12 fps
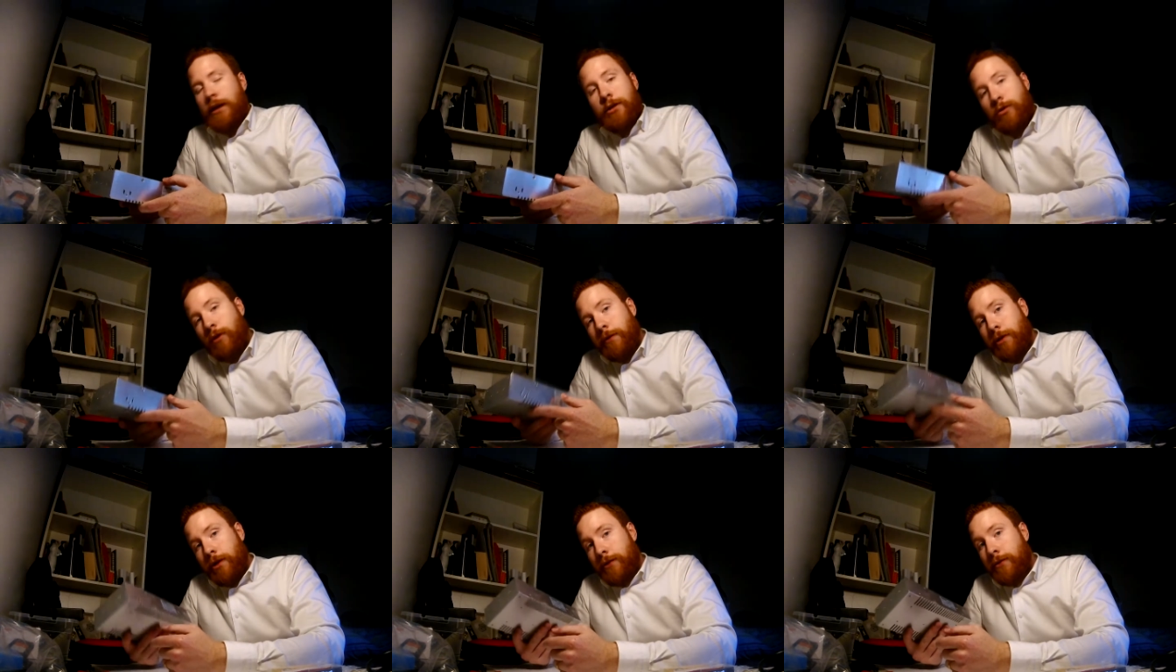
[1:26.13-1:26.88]
So what I'm
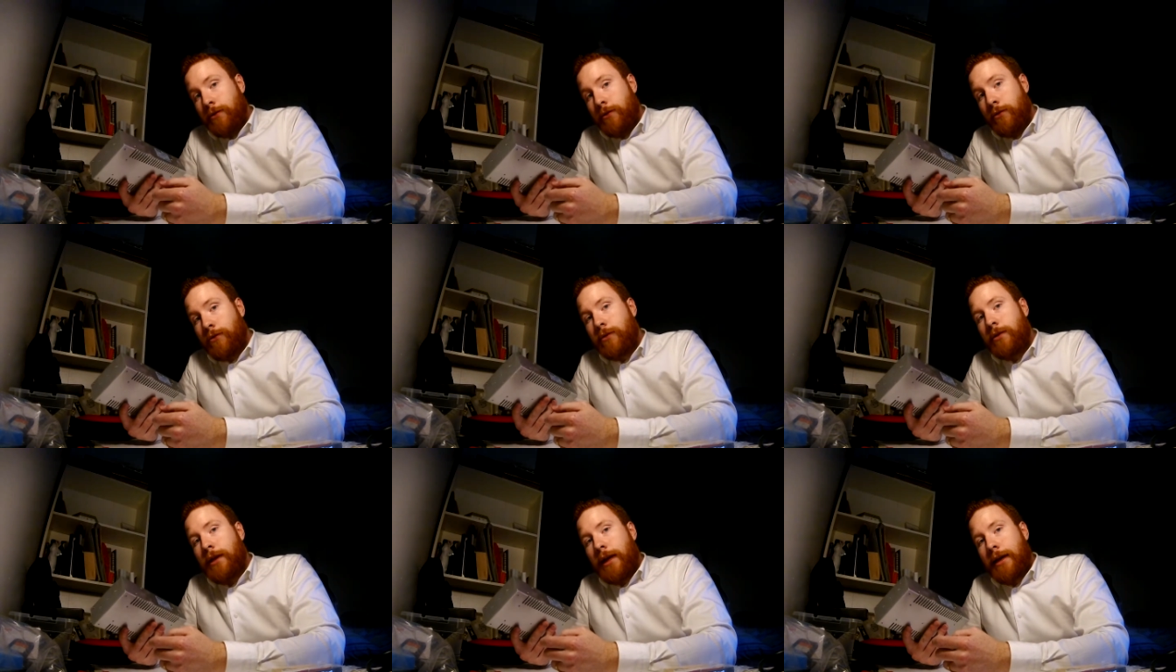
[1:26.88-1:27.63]
gonna do
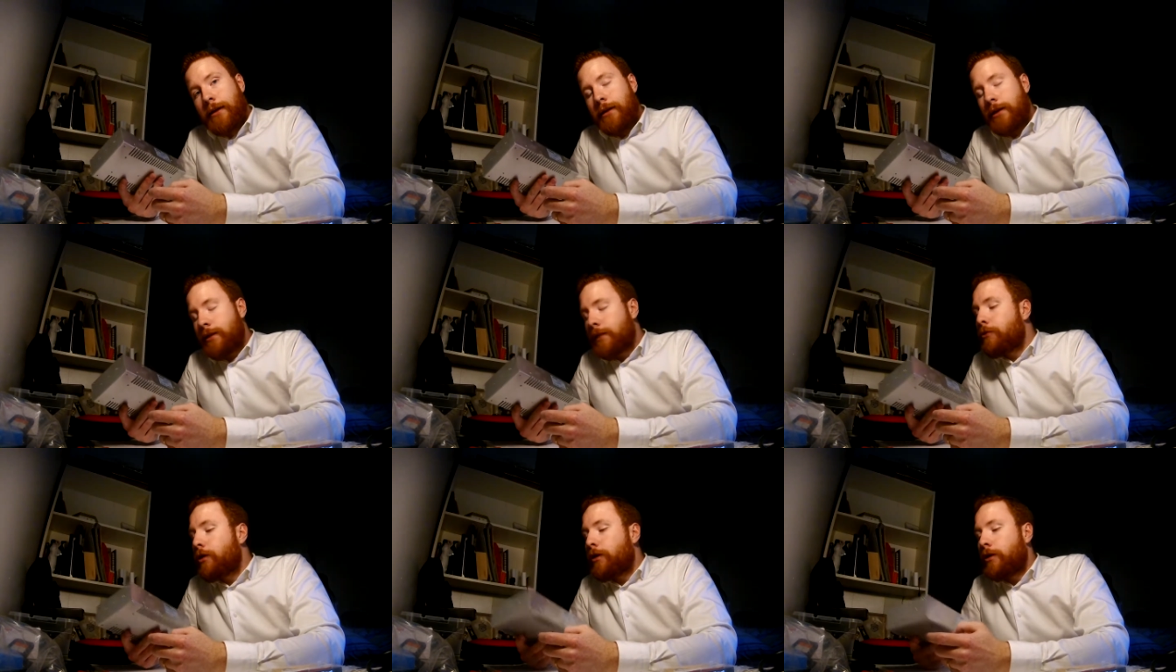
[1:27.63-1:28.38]
today is
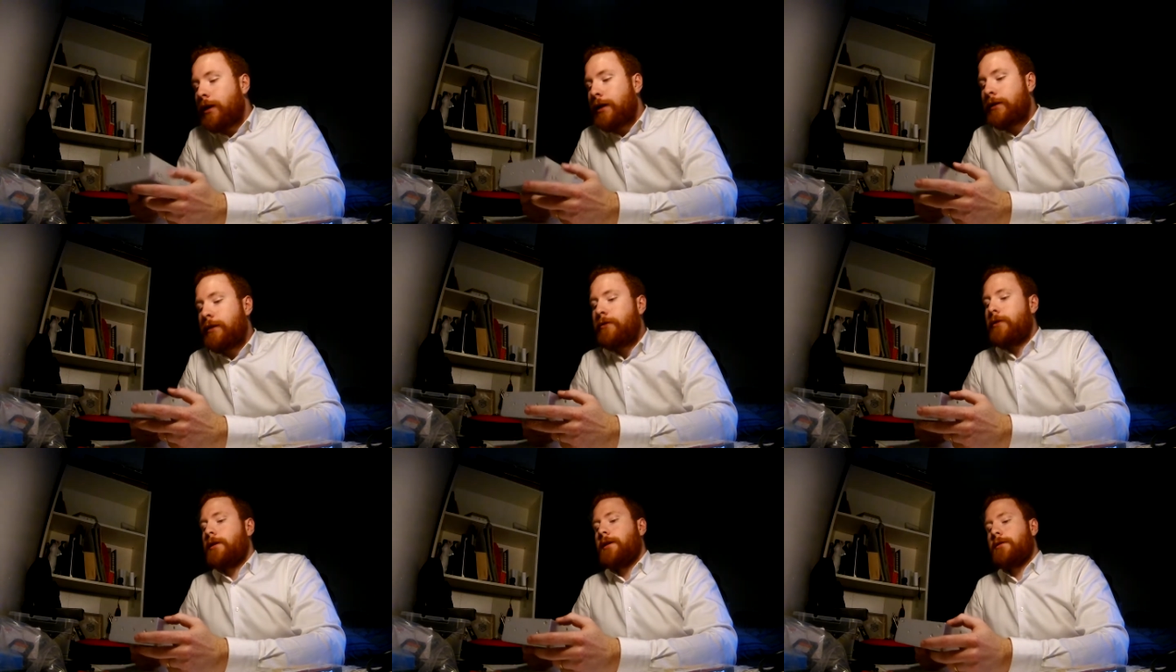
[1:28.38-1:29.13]
I'm gonna connect
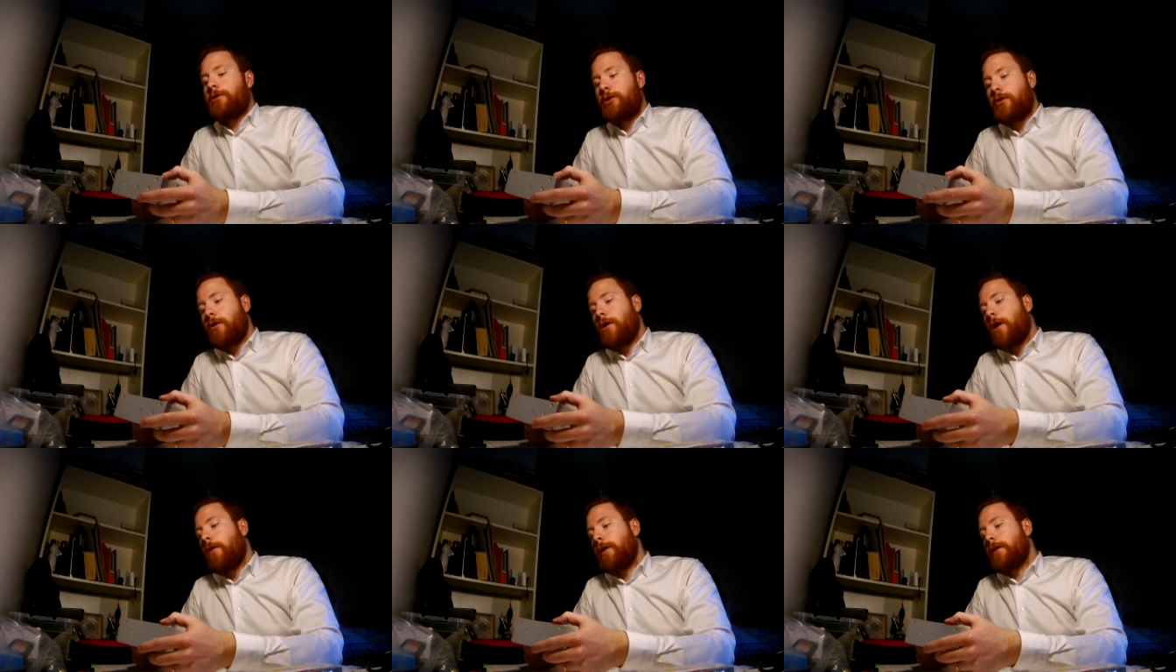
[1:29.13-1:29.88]
everything, show you
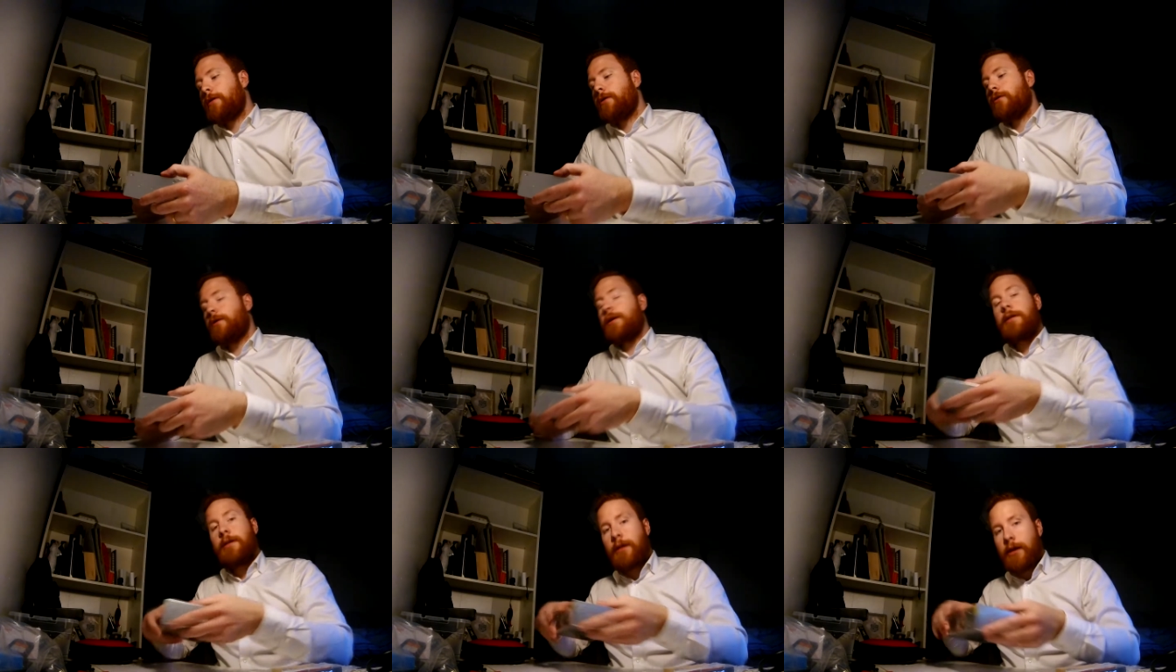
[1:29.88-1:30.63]
how I do it,
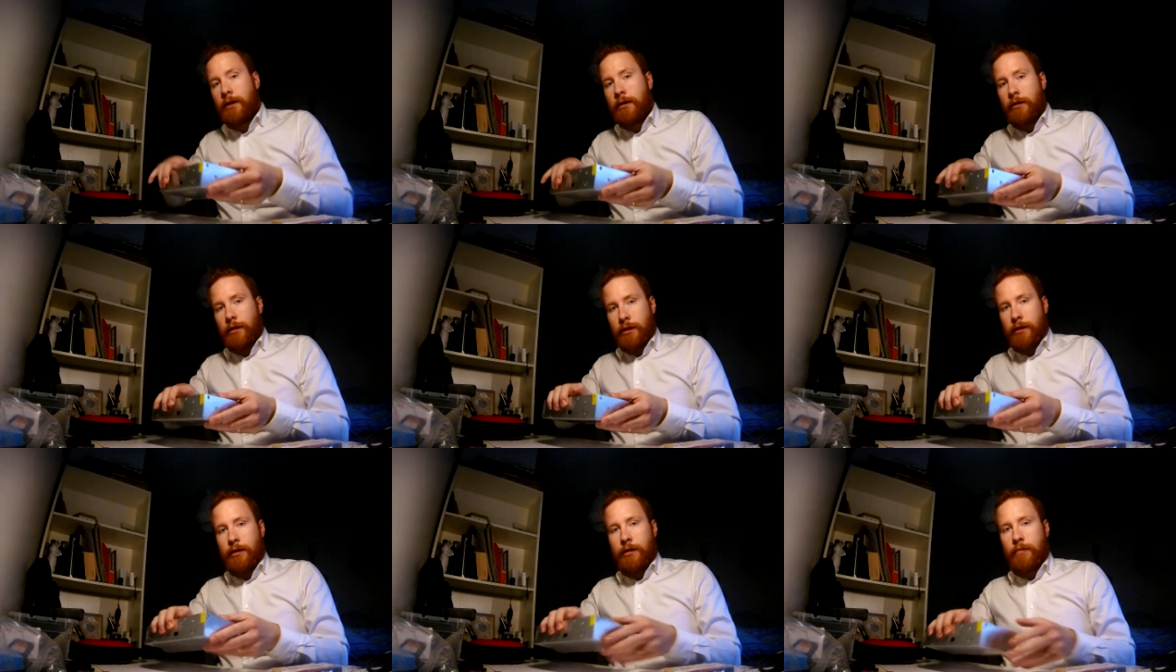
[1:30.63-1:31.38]
and then
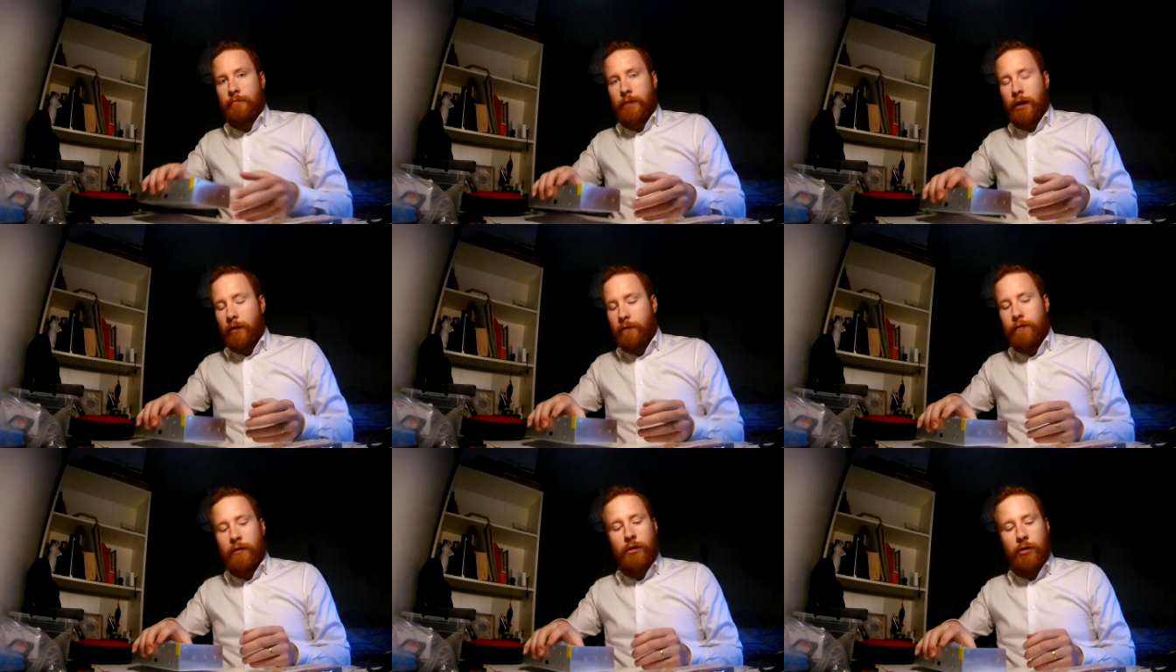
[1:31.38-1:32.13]
um, I'll
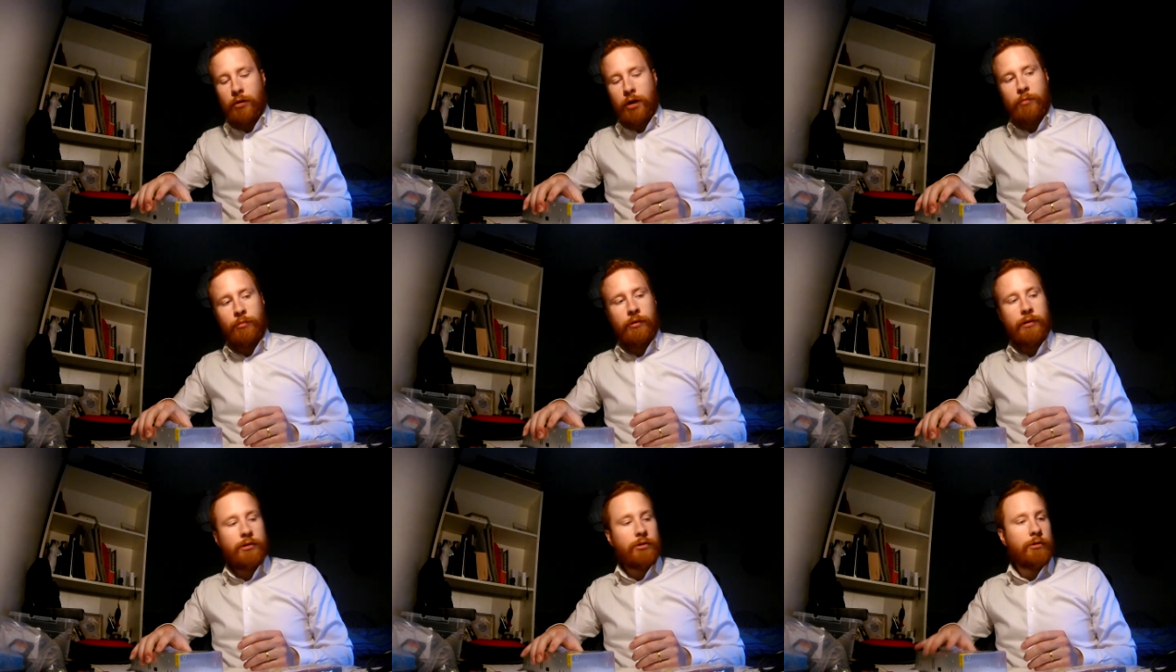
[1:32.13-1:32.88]
follow up
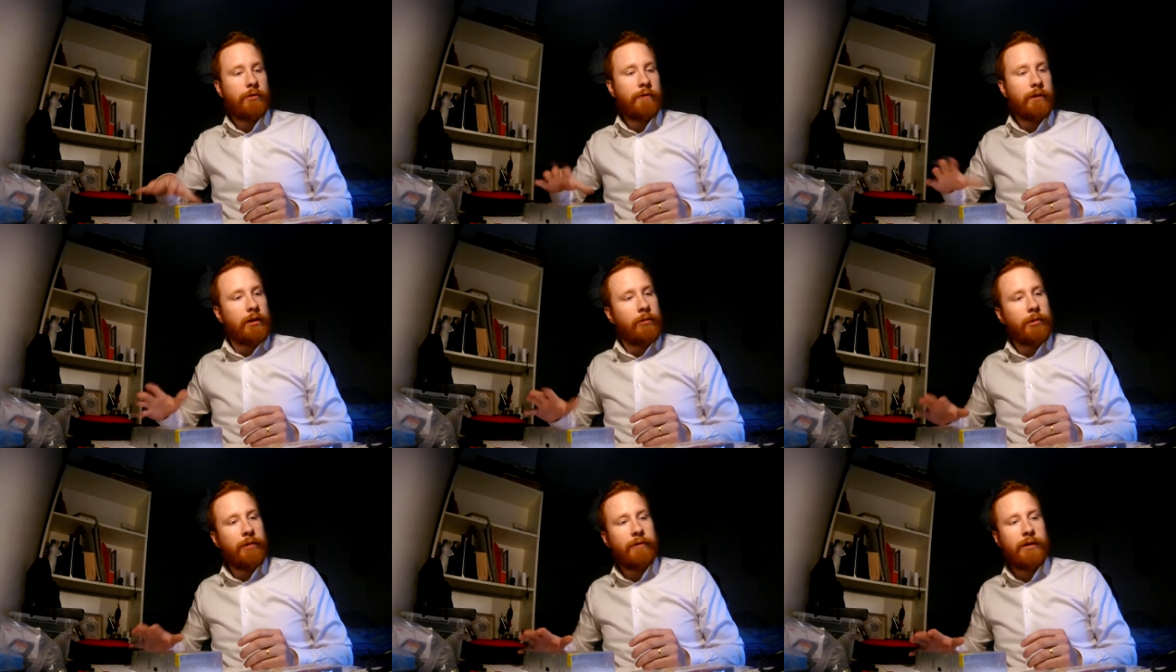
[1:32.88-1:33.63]
with sort of a little
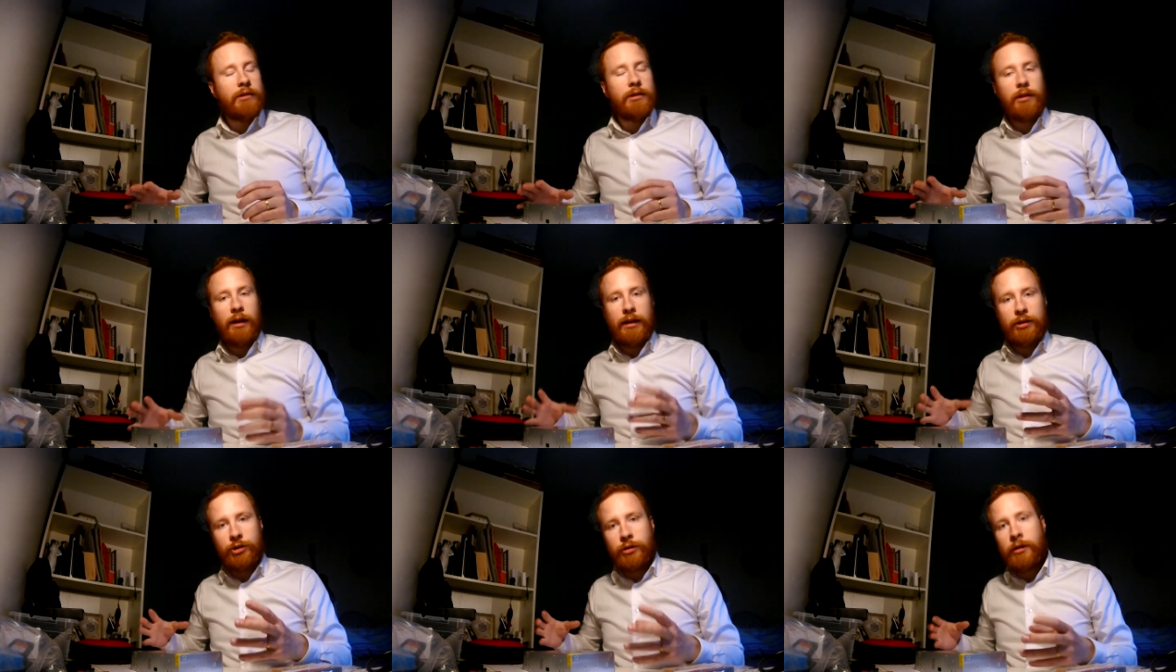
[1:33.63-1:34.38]
bit of an
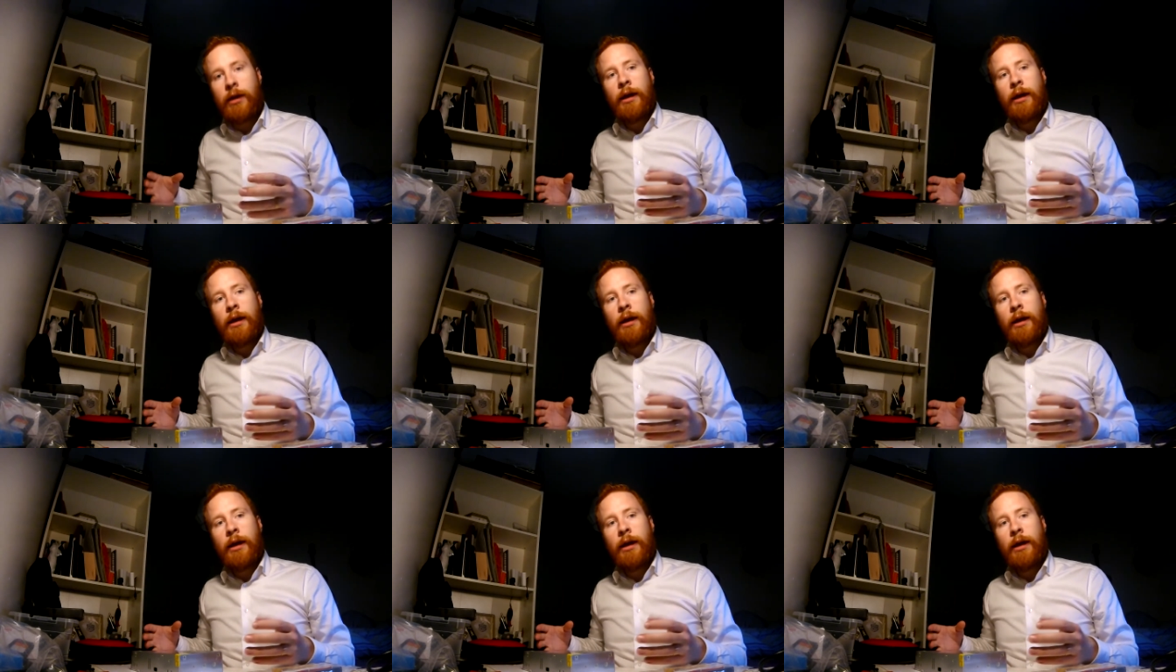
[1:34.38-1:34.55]
installation.